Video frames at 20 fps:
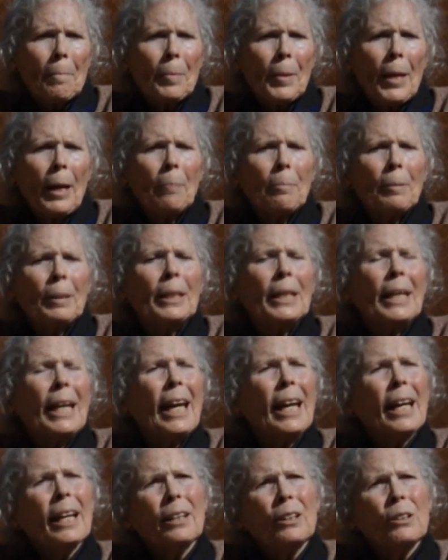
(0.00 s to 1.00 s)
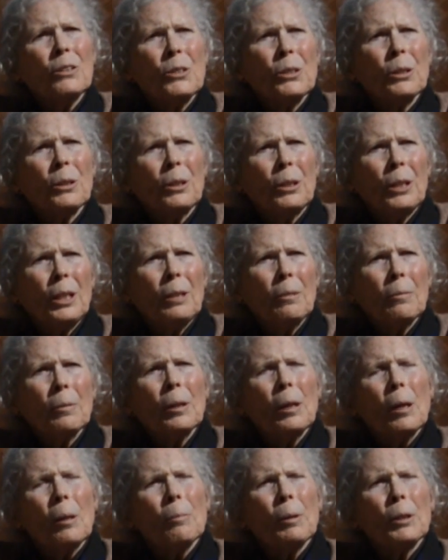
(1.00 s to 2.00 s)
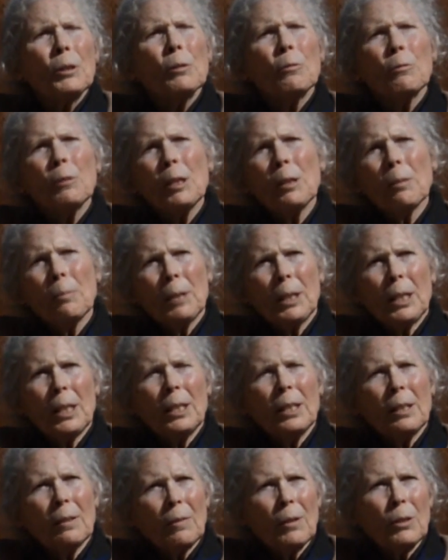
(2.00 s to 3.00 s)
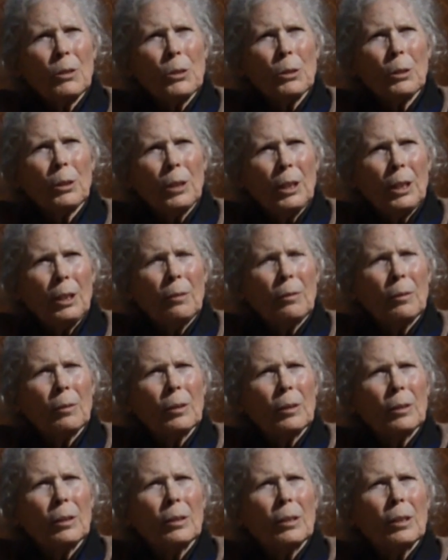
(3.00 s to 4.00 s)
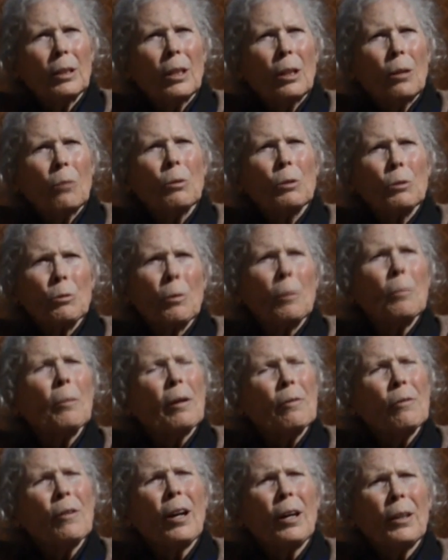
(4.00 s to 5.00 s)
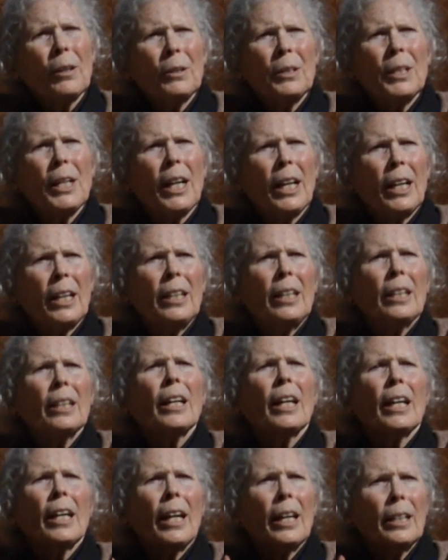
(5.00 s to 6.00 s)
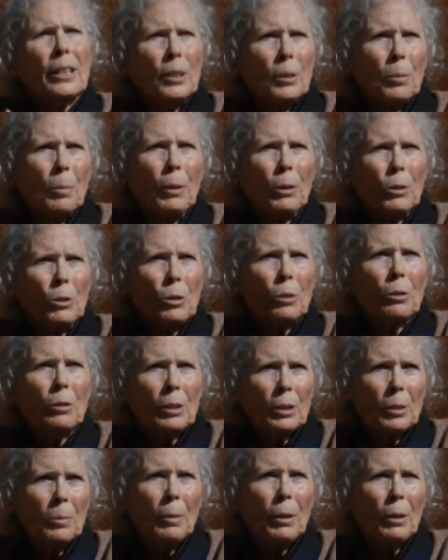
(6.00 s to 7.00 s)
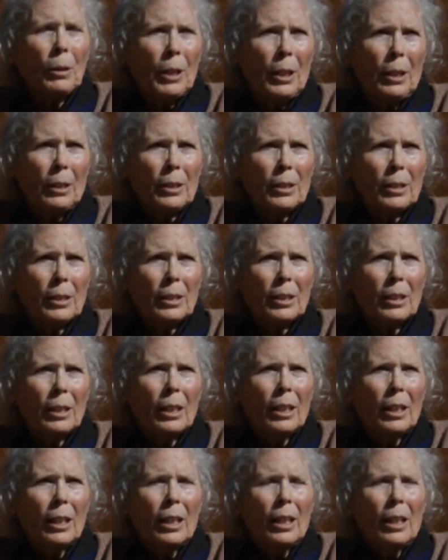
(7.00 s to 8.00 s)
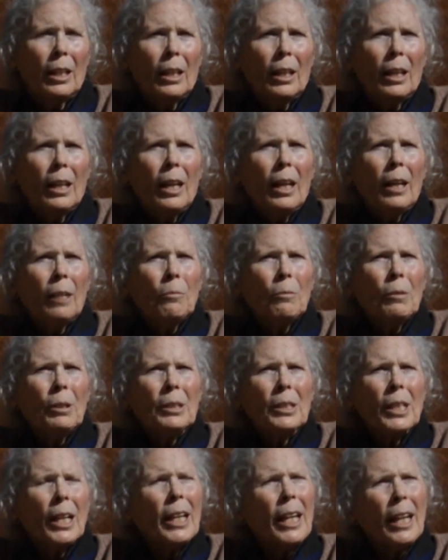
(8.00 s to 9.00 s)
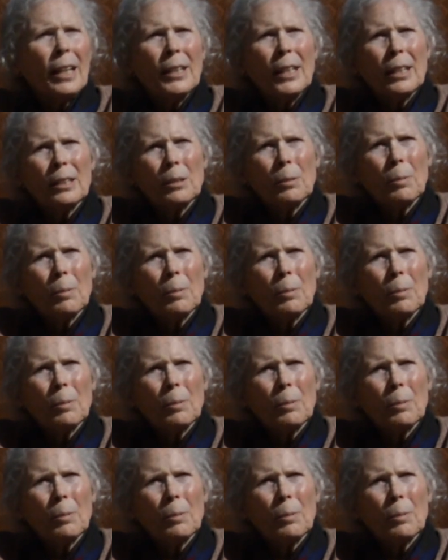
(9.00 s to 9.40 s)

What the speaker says: that began a journey. But the real beginning of the journey was when my father died and I had a spiritual experience. And once I had that